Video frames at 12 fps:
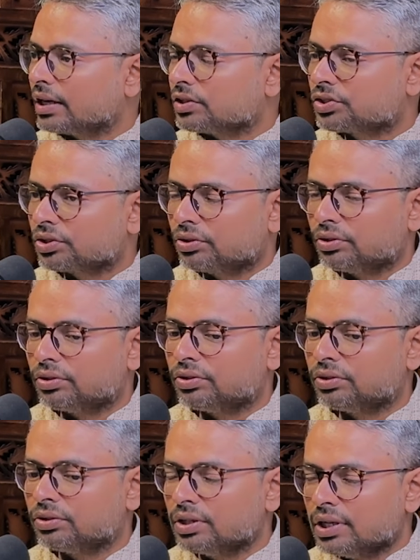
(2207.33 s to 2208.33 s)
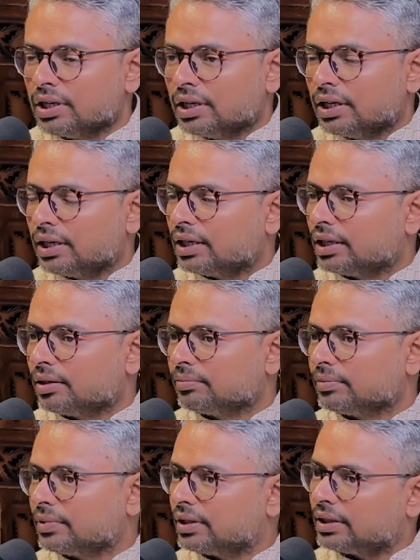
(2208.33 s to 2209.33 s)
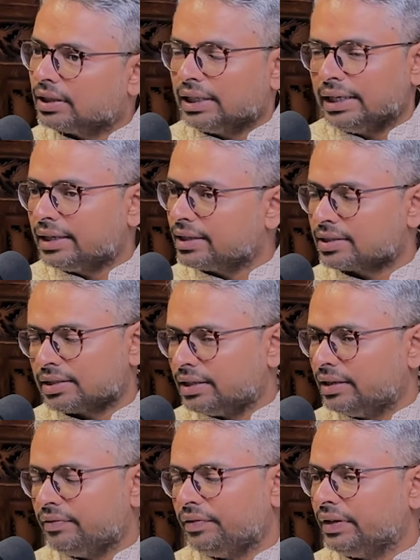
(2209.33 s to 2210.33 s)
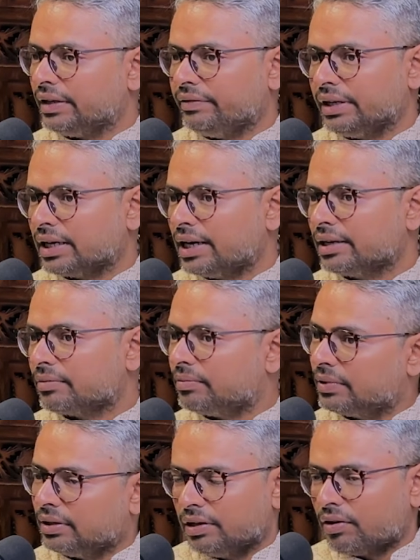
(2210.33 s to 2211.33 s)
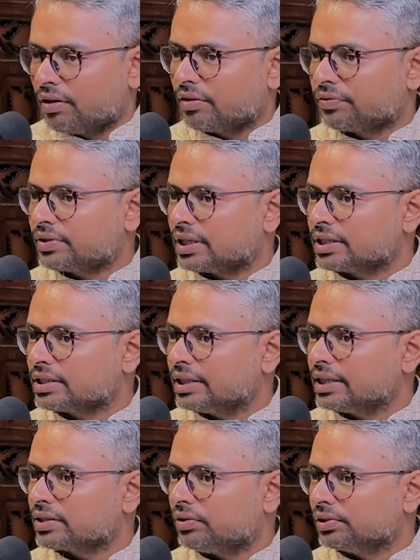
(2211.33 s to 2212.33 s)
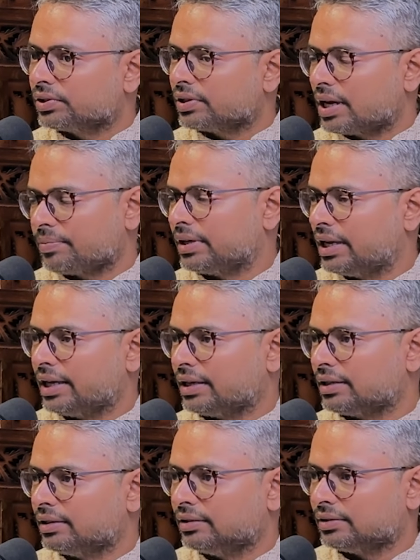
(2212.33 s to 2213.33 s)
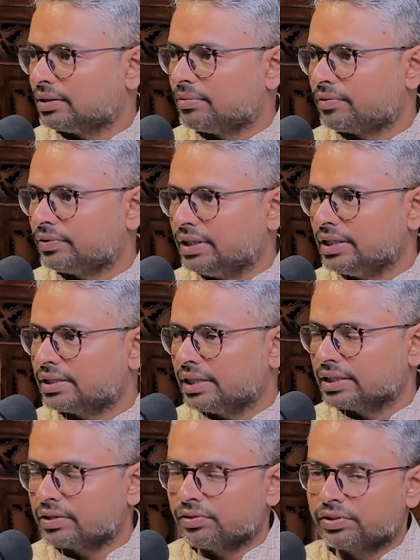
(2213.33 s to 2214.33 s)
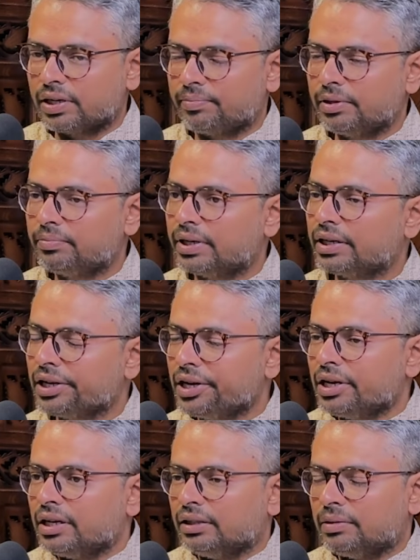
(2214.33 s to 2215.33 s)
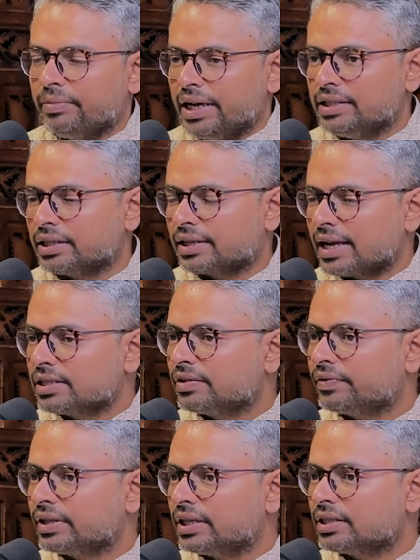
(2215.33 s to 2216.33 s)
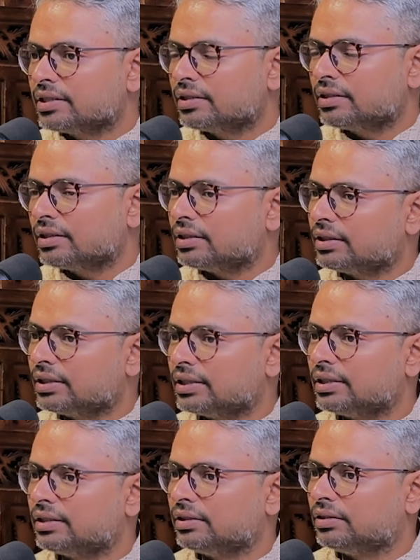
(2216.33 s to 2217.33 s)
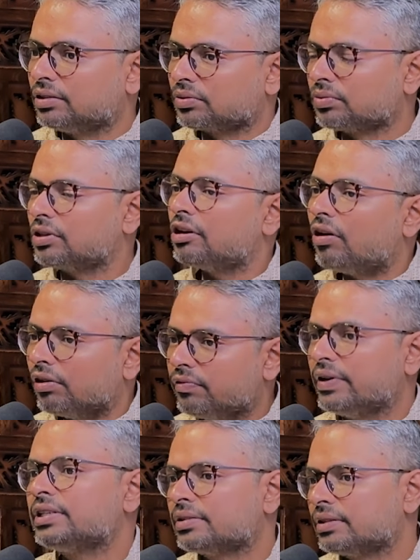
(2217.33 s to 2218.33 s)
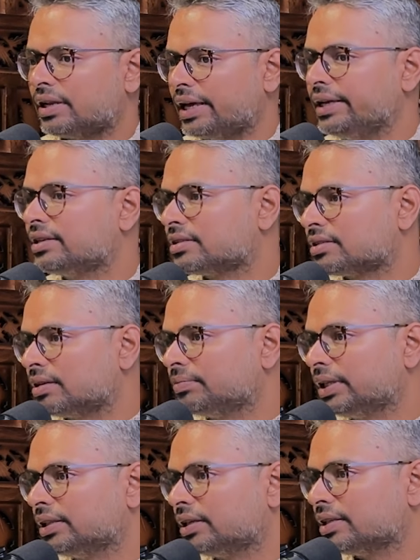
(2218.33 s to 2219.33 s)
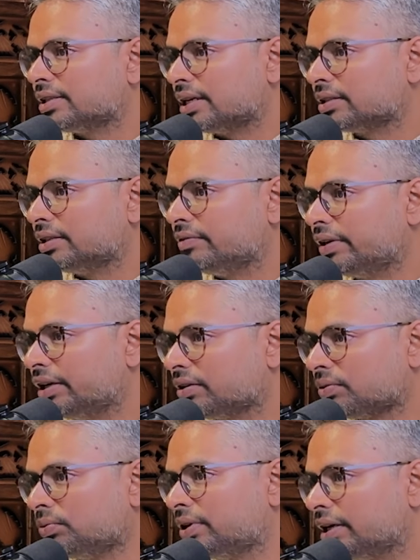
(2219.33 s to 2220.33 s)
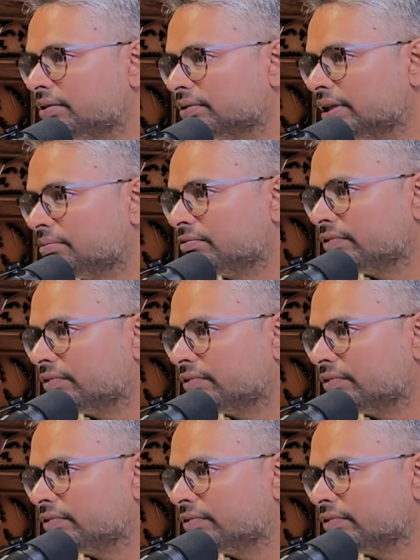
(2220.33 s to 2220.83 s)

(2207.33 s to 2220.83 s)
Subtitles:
So we can't. Lot of such things also happen. Like some of these things also happen. But the major classification, the rural always likes something that is actually very rooted to them,